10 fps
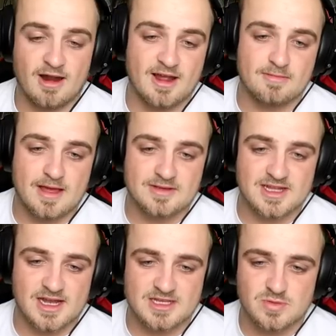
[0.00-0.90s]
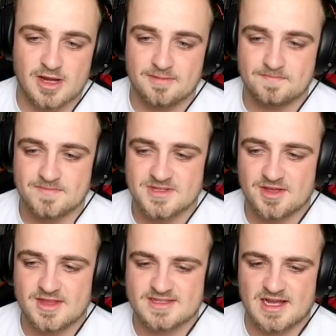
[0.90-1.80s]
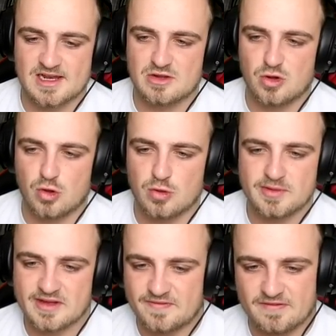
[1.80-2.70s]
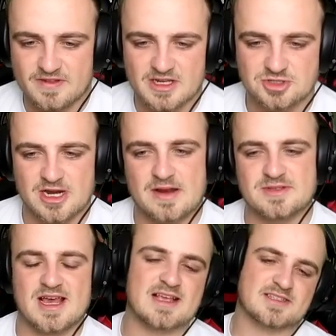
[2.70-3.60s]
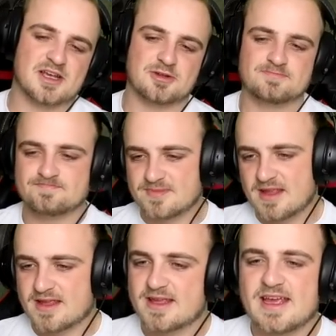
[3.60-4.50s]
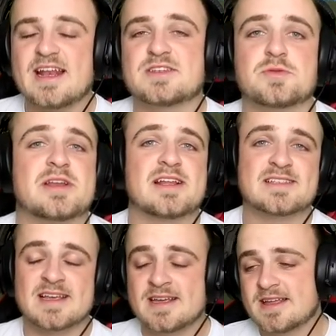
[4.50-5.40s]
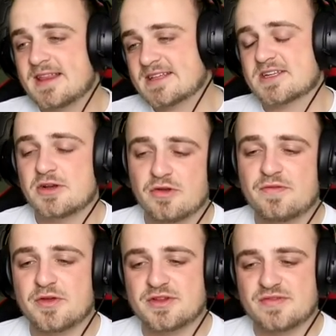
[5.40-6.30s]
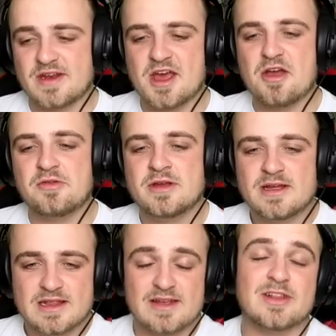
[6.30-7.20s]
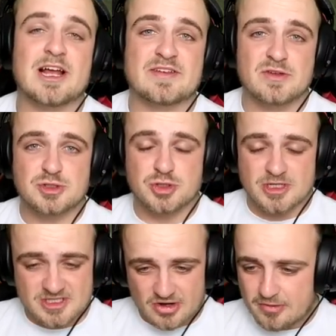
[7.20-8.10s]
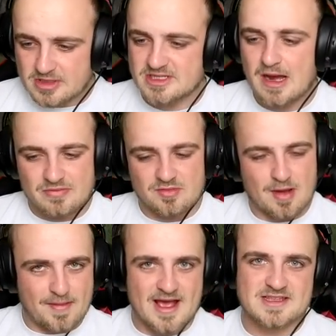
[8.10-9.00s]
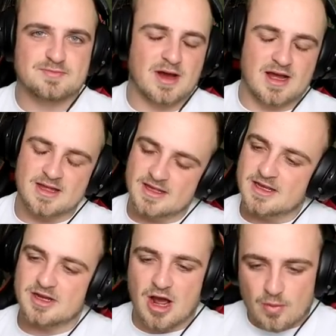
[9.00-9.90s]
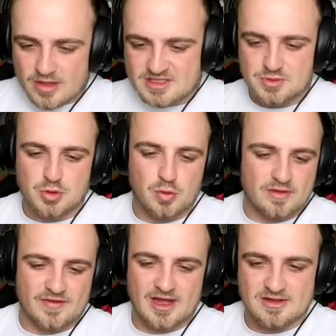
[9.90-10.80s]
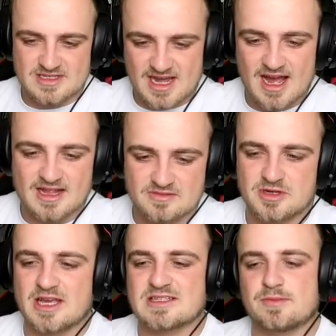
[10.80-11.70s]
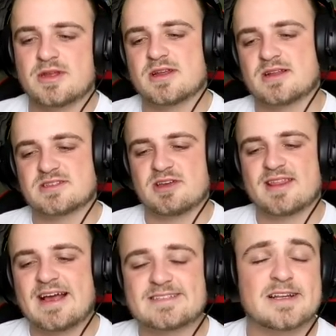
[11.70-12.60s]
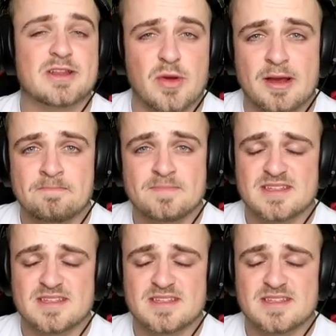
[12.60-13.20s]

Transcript: All right, that was the last one. So this is our little haul. We did 15 trade-ups there, so it is what it is. That's going to do it for this video. Leave a like if you enjoyed. Sorry I wasn't up to my best, but, you know, I wanted to record a video today. I did want to get something done. So, yeah, that is going to do it.